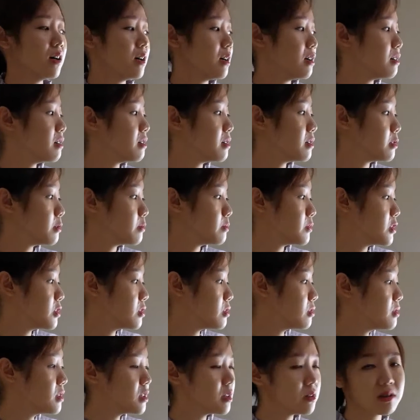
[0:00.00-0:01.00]

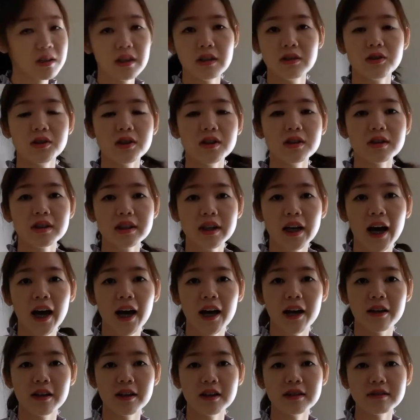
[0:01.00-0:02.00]
So the teachers
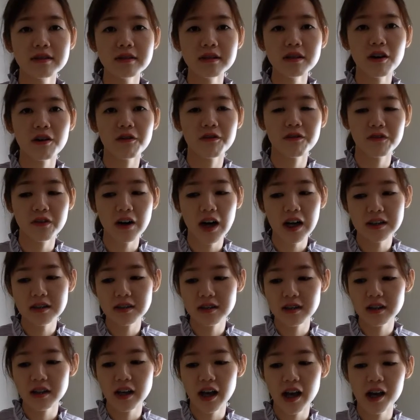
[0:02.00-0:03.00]
can, instead of
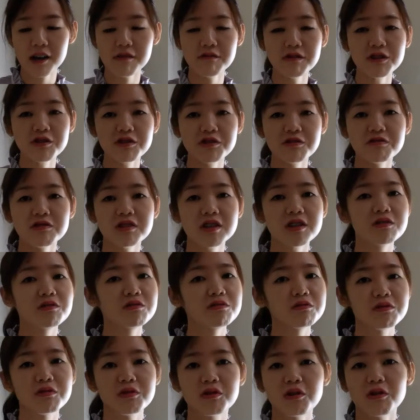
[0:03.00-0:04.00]
asking every children
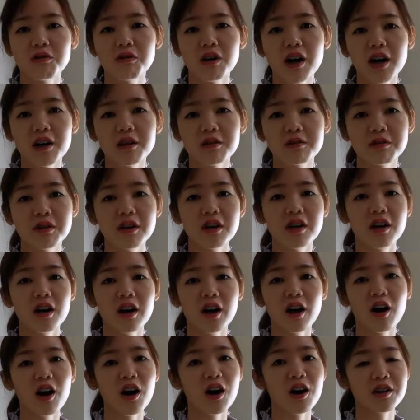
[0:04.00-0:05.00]
to go out
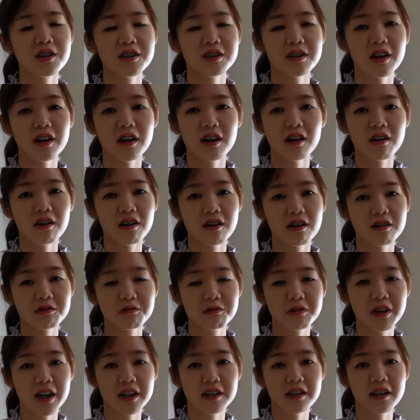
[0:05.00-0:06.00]
all
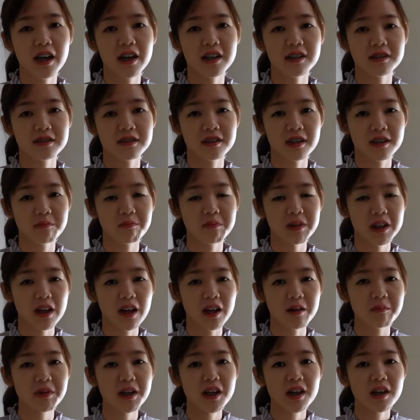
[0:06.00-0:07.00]
together at the same
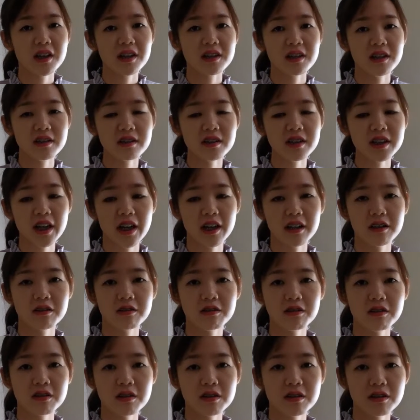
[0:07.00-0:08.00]
time, teacher can
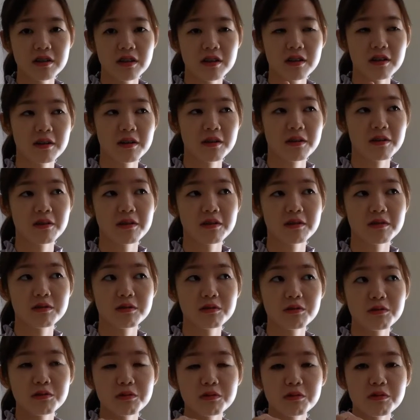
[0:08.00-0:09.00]

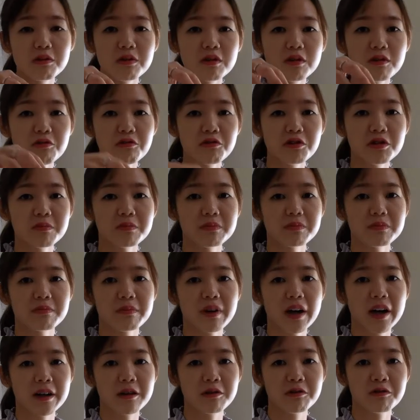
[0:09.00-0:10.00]
do group
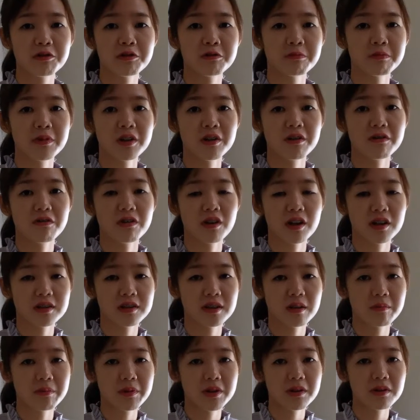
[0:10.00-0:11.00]
by group. For
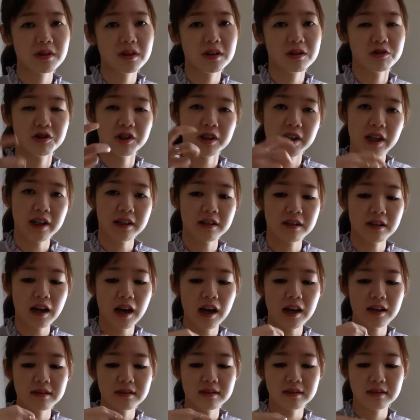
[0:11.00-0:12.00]
example, she can
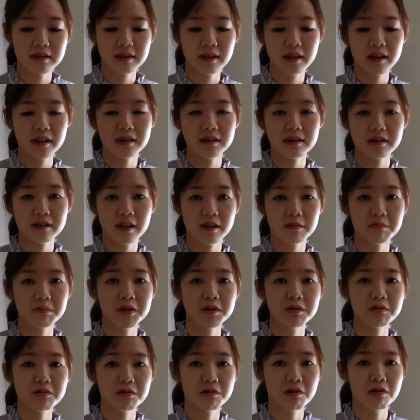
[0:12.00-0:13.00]
ask this
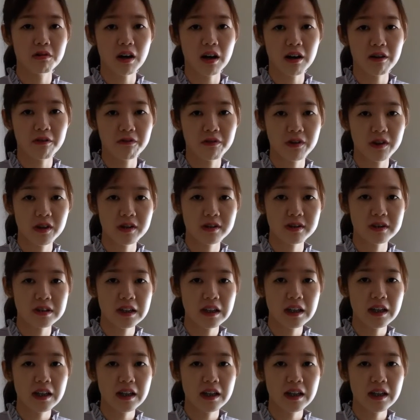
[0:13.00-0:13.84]
table to go out first